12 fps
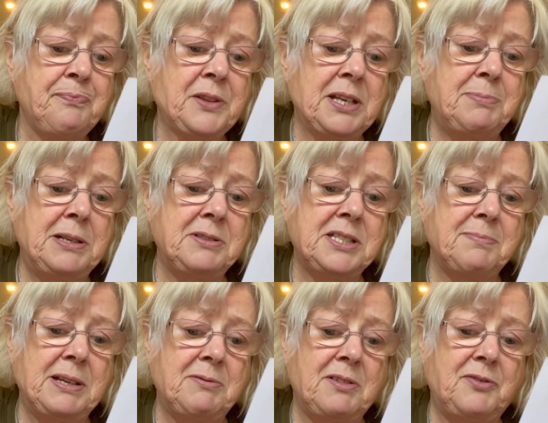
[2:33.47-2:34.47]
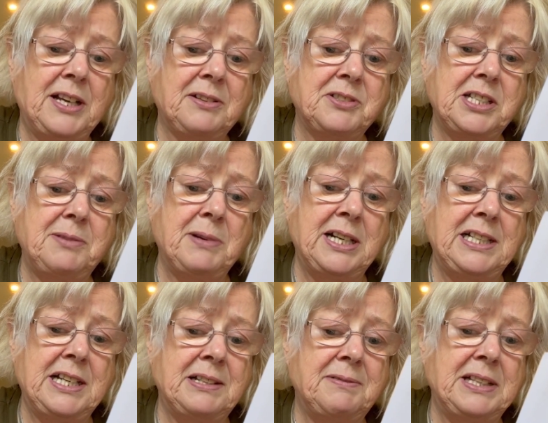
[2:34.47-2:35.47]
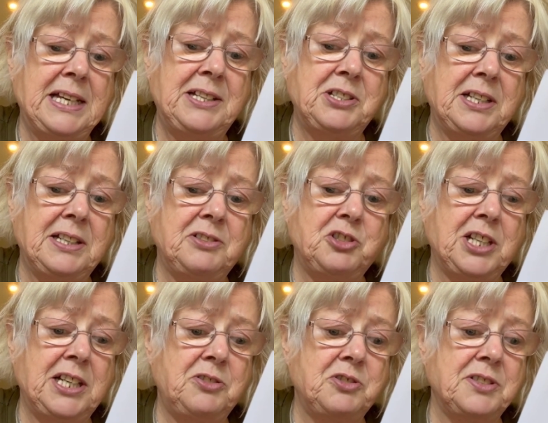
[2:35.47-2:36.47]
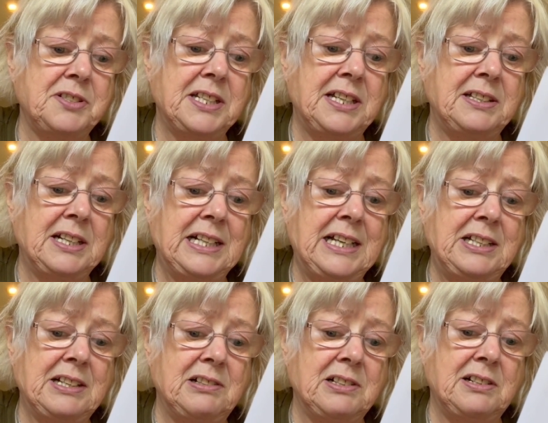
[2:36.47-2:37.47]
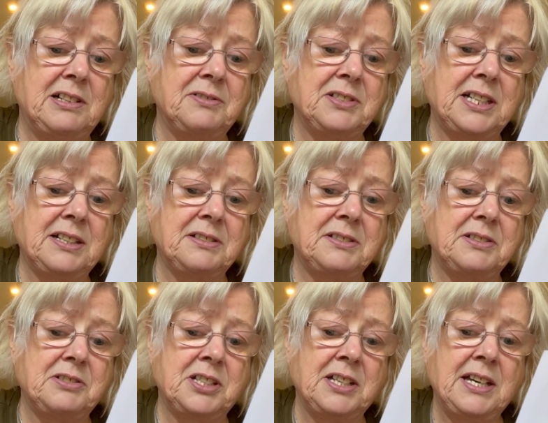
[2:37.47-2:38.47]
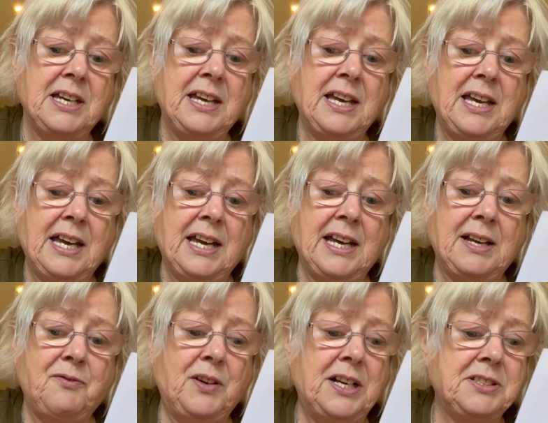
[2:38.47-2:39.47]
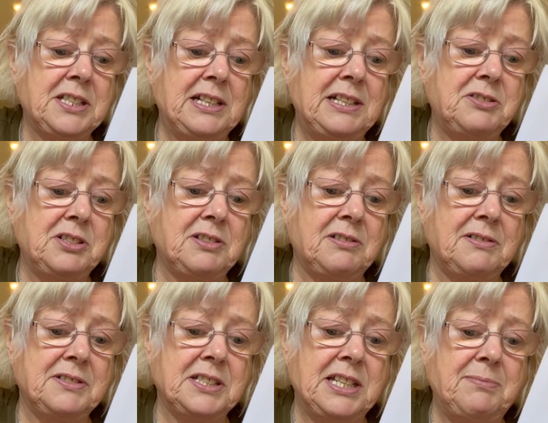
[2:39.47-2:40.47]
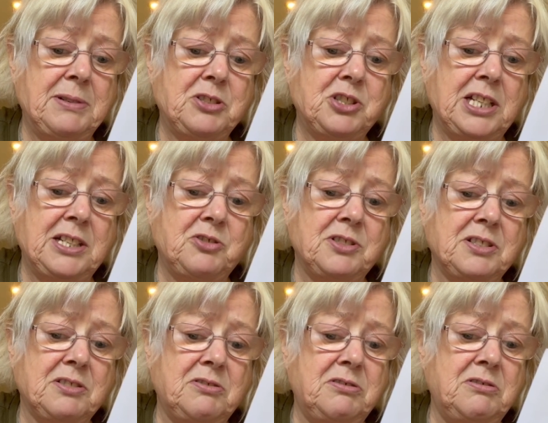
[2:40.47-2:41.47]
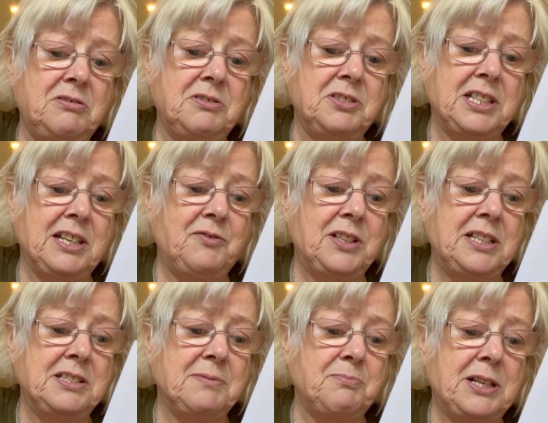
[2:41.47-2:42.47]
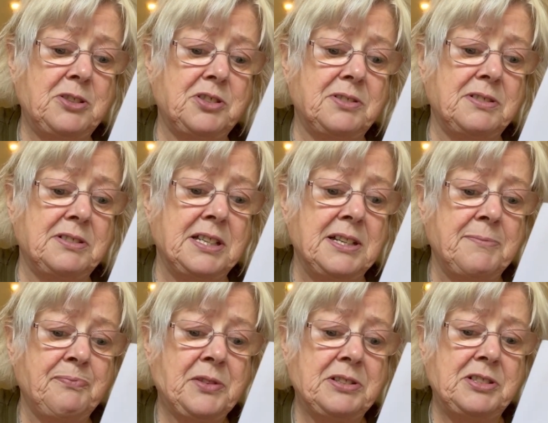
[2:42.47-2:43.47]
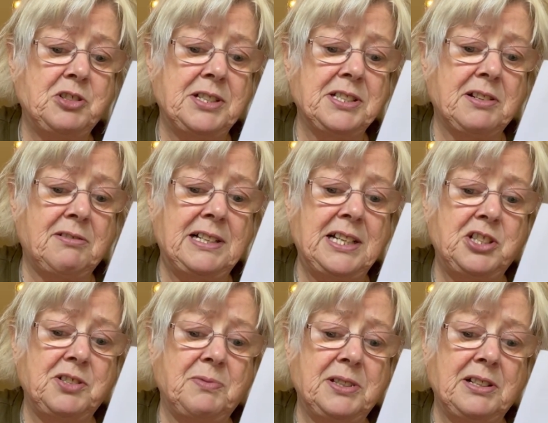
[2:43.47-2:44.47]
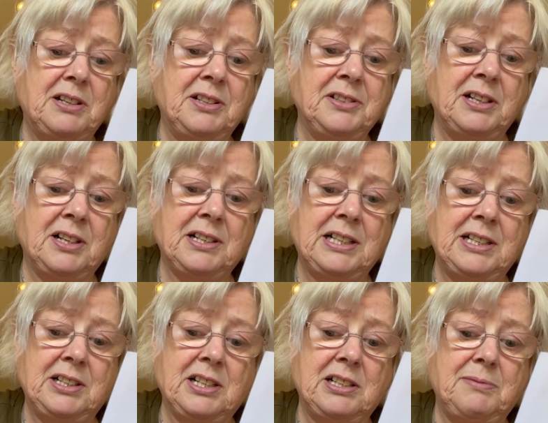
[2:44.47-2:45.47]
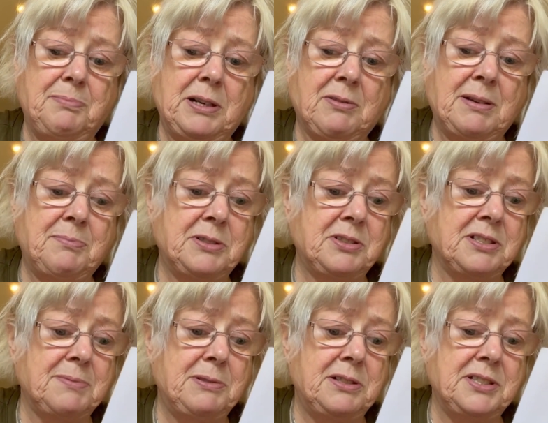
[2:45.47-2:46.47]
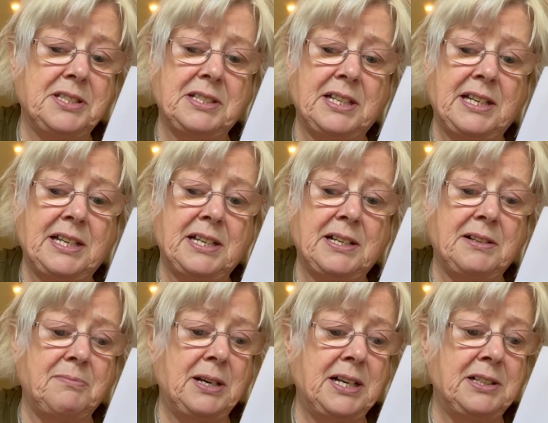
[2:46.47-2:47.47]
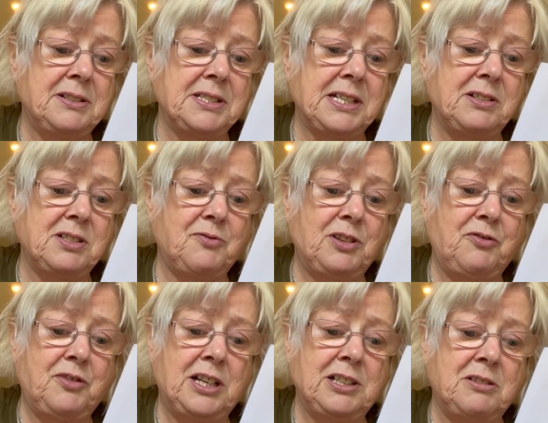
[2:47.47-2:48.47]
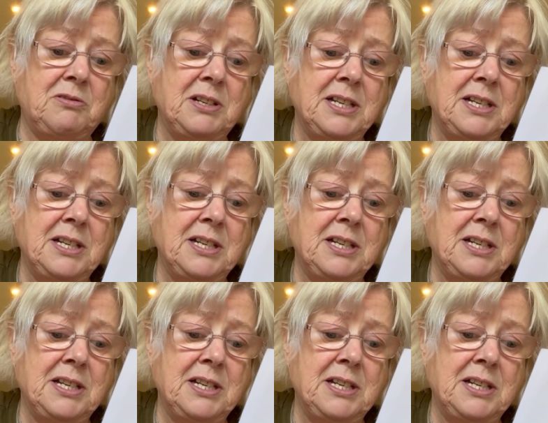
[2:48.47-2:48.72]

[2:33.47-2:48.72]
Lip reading: Appearance may reflect demyelinating changes in the clinical context. Vasculitic or ischemic changes could give these impressions, suggest correlation with other clinical parameters, plus or minus interval follow